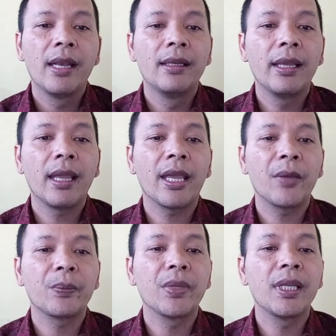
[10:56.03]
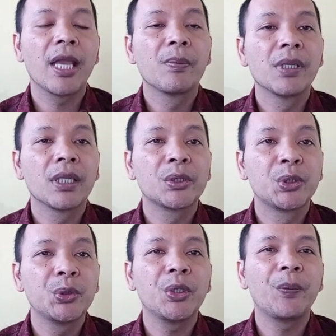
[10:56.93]
they have been able
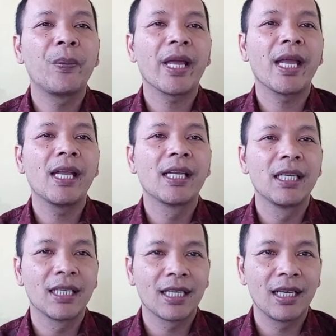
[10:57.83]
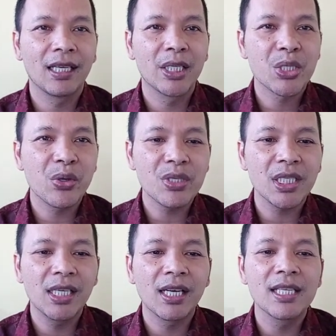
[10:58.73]
to apply critical discourse
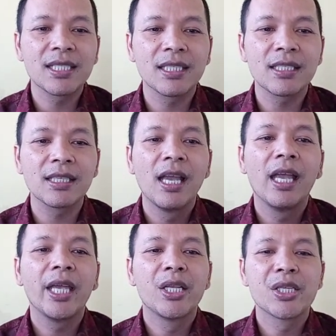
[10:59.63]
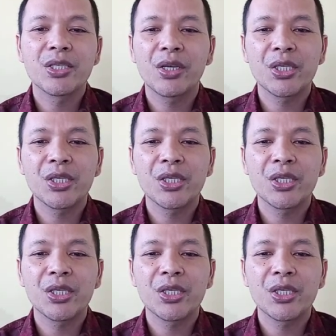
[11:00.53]
analysis in short